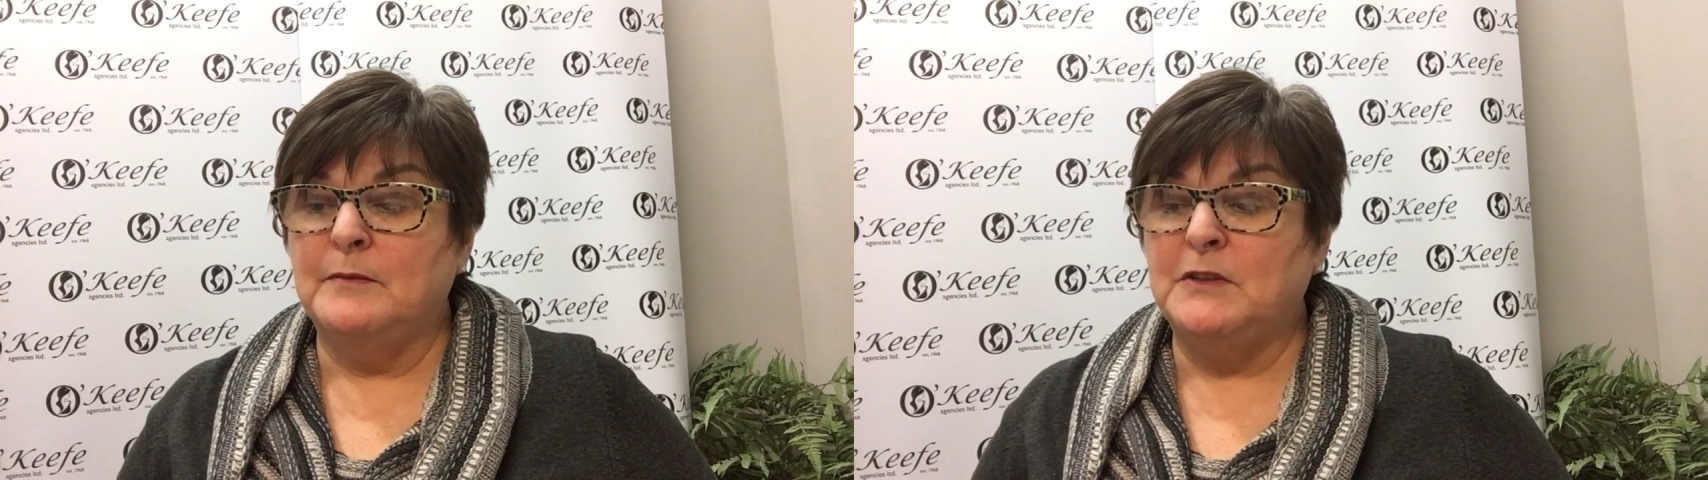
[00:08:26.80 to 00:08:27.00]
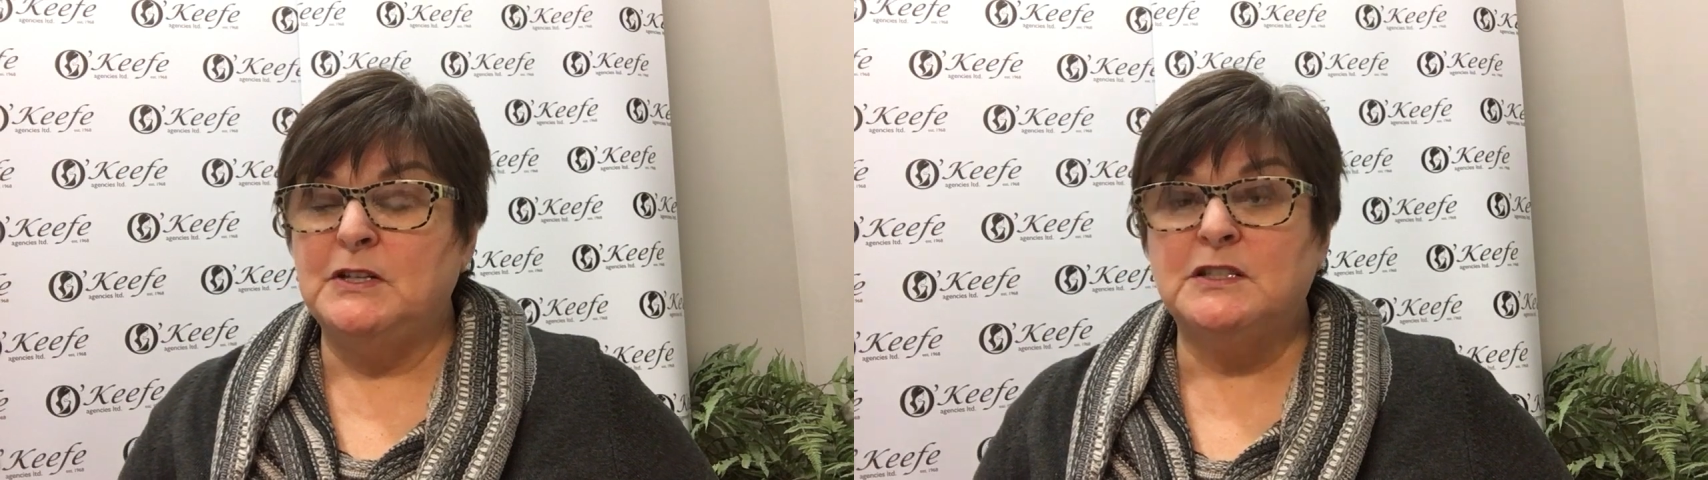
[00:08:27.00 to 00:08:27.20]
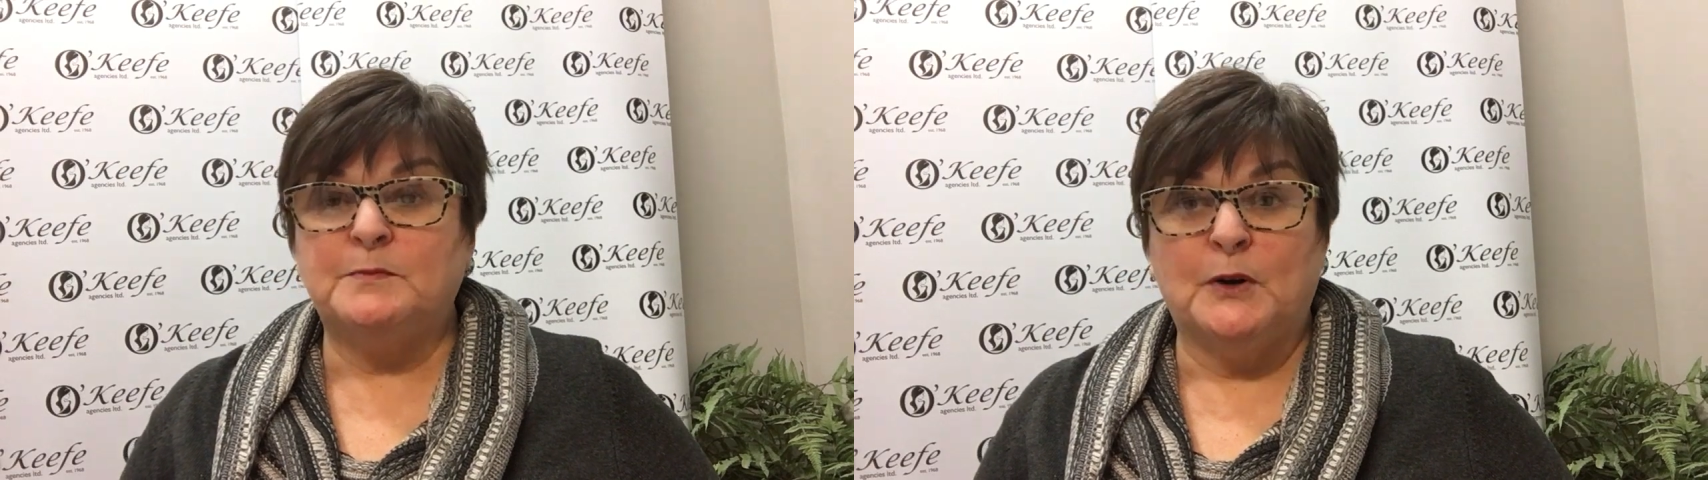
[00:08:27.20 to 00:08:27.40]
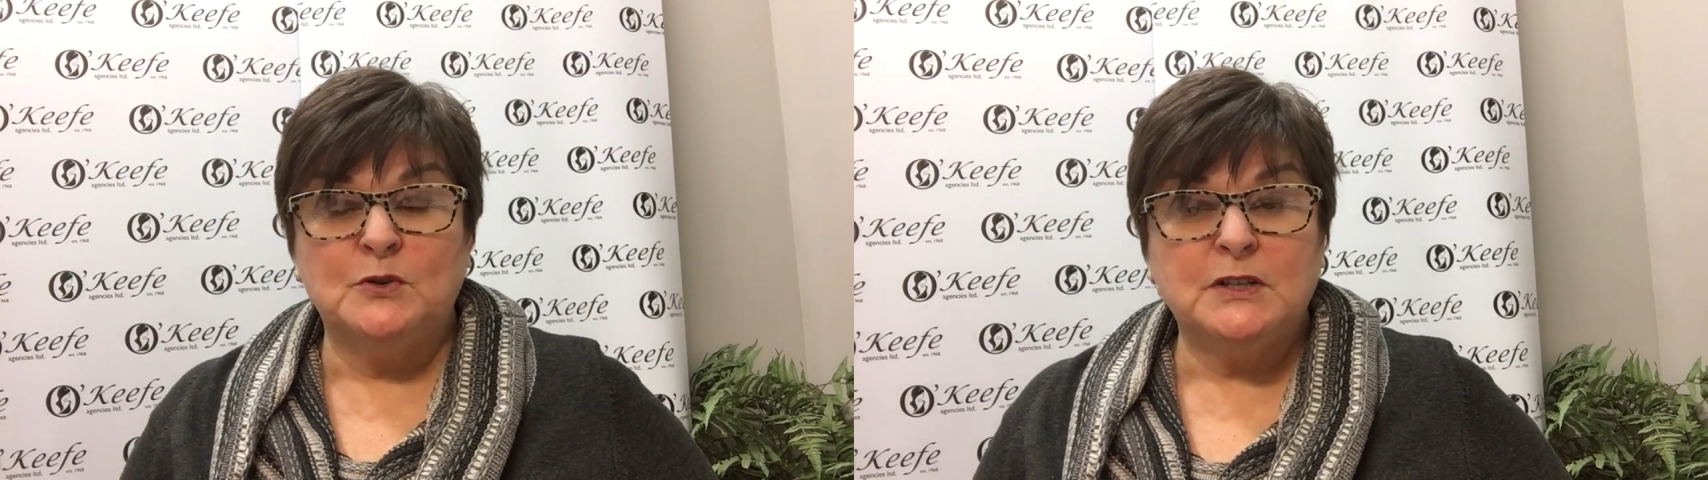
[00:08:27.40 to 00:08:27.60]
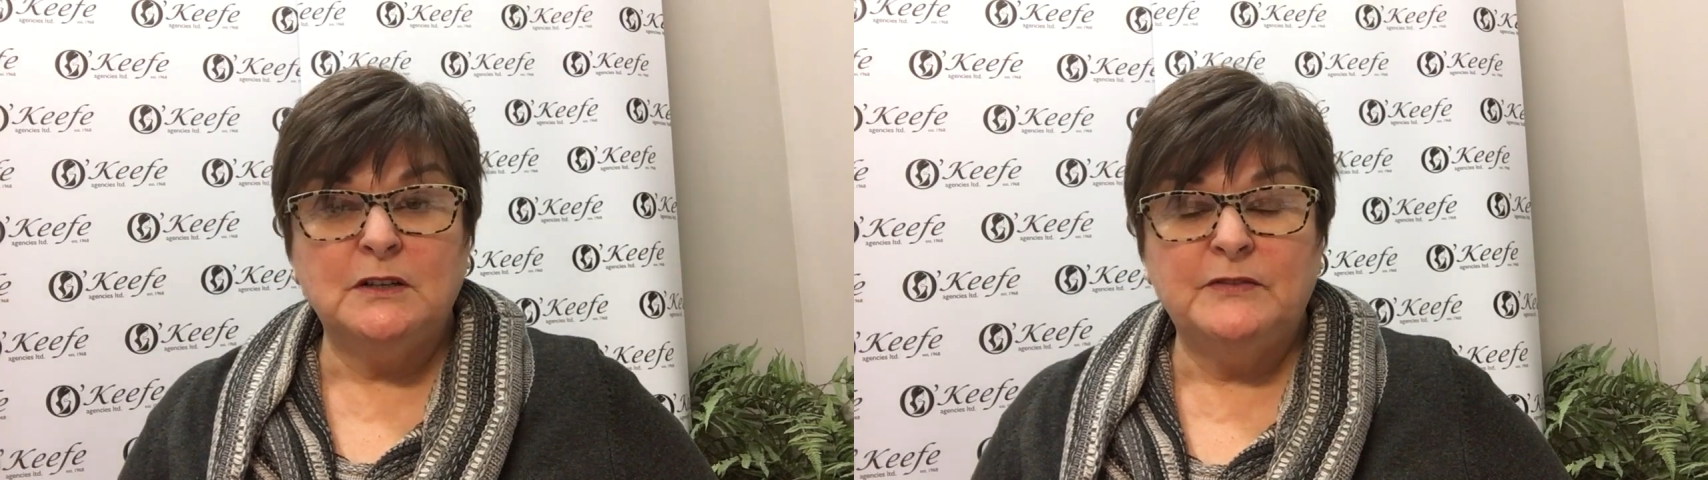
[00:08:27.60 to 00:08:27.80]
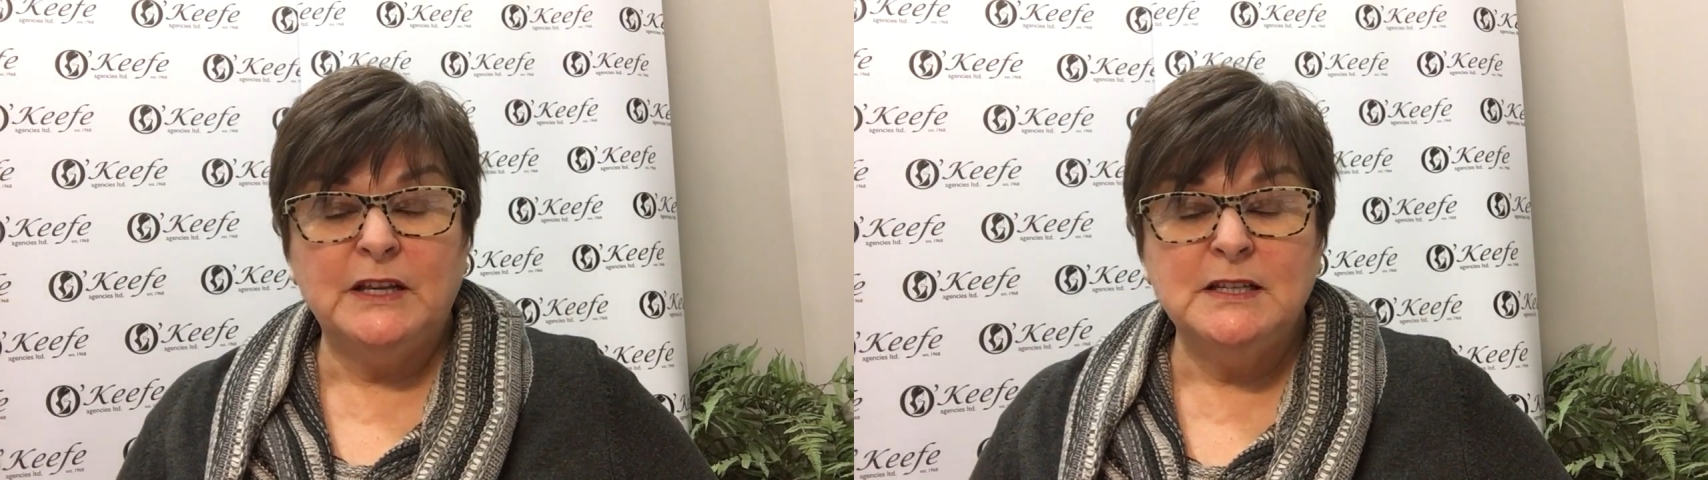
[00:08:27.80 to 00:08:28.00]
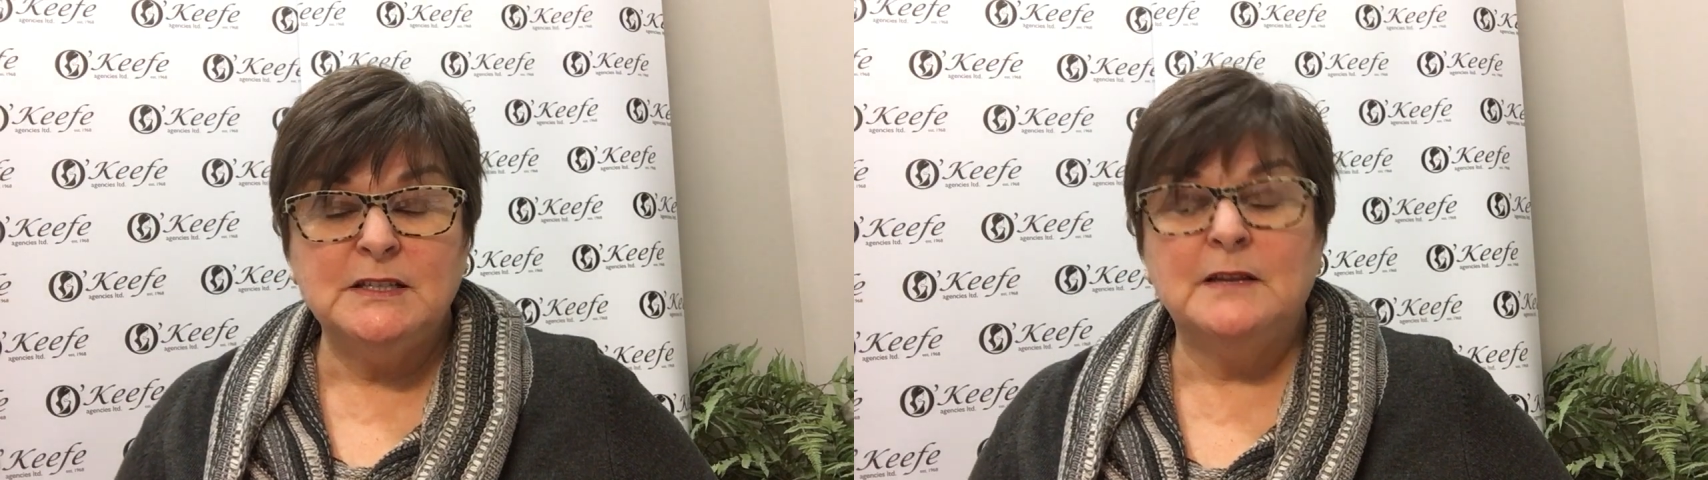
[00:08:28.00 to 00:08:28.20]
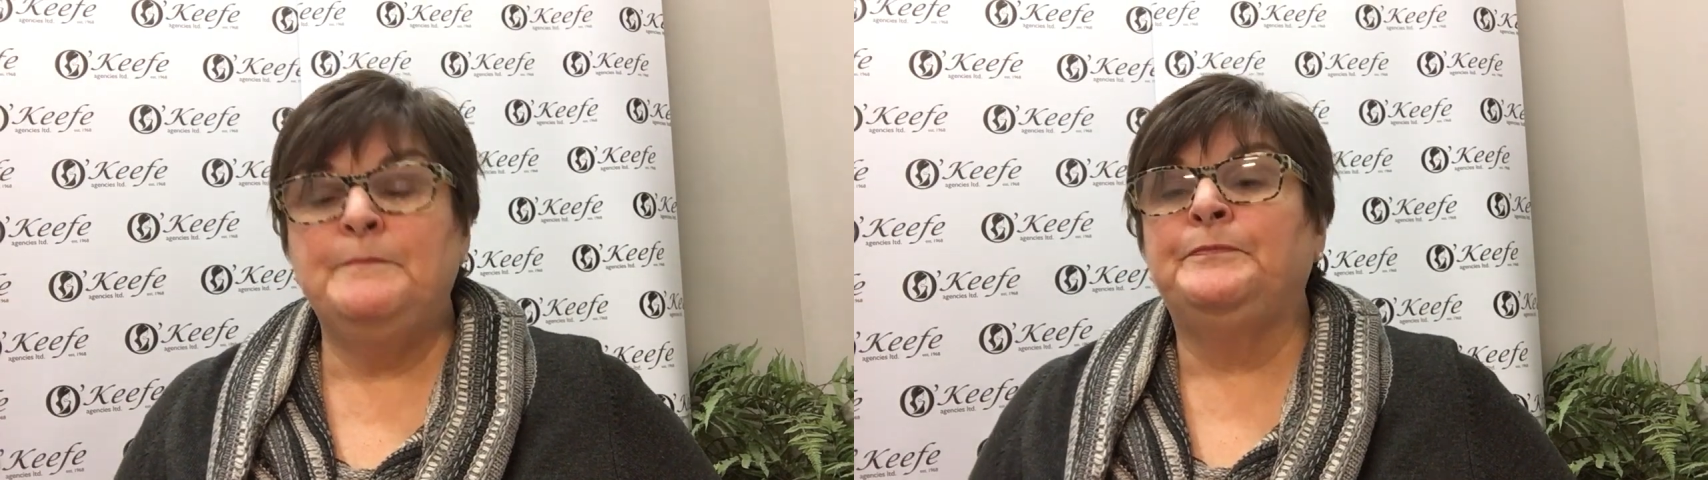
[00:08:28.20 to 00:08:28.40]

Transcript: the disposal of this.